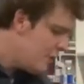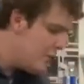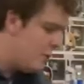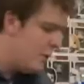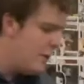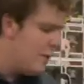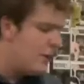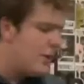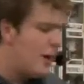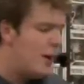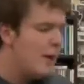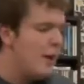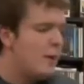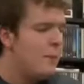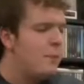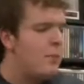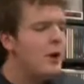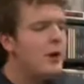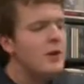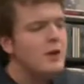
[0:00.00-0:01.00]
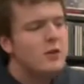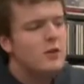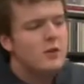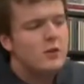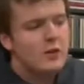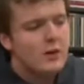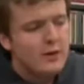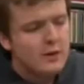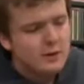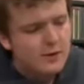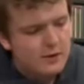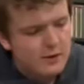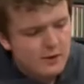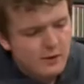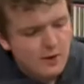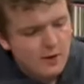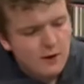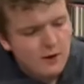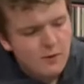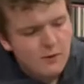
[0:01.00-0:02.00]
we've got a picture disc
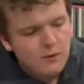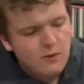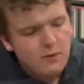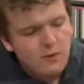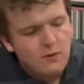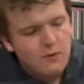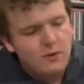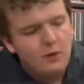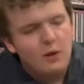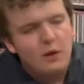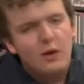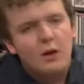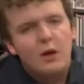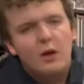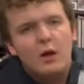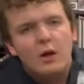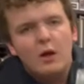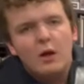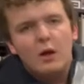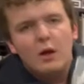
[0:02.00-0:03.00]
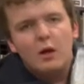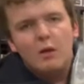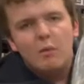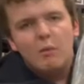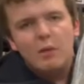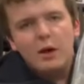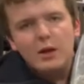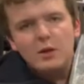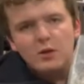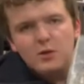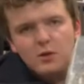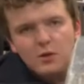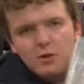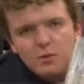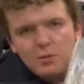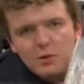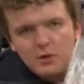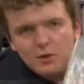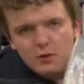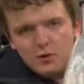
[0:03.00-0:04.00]
of Magical
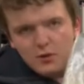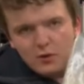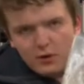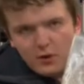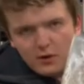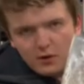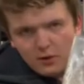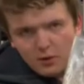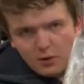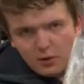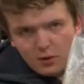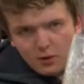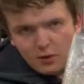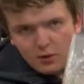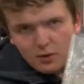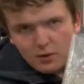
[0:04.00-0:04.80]
Mystery Tour.